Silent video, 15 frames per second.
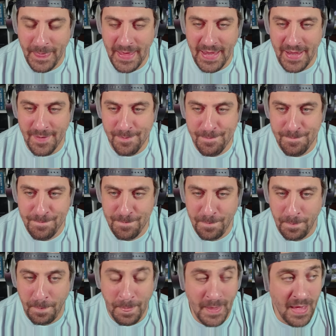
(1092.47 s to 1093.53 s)
Damn.
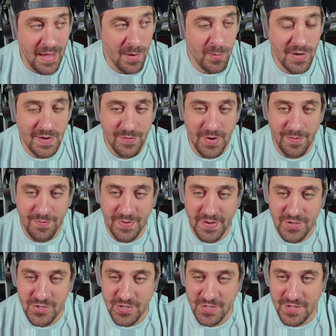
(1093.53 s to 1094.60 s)
Now, whatever. I
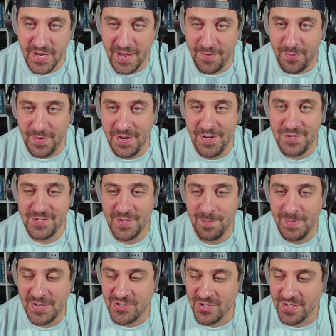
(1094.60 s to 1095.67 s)
finished. I finished a
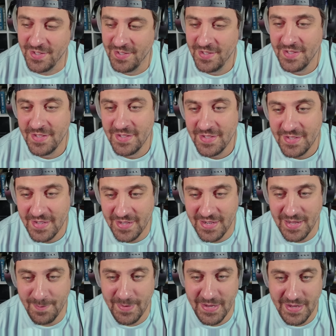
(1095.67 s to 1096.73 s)
mission. I
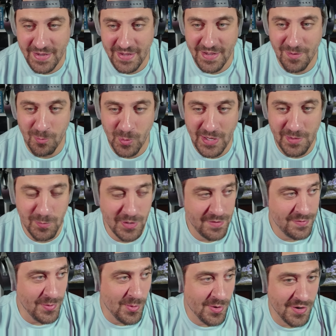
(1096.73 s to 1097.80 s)
got my uh, win with
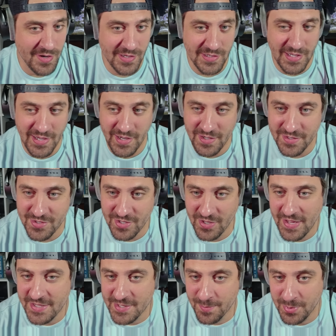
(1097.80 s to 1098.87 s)
four in a lane, so
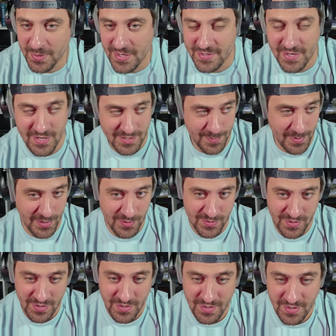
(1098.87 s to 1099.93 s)
that's a plus, I suppose.